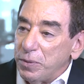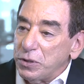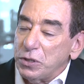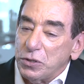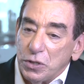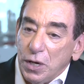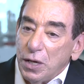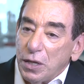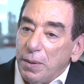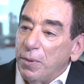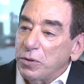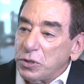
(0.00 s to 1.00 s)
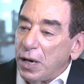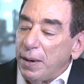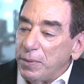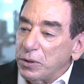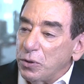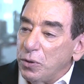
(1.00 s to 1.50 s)
which is the most
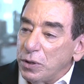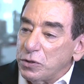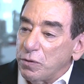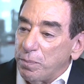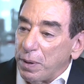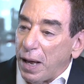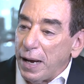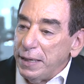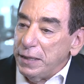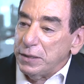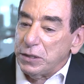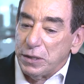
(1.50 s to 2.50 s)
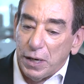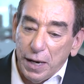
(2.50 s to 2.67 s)
common cause of blindness in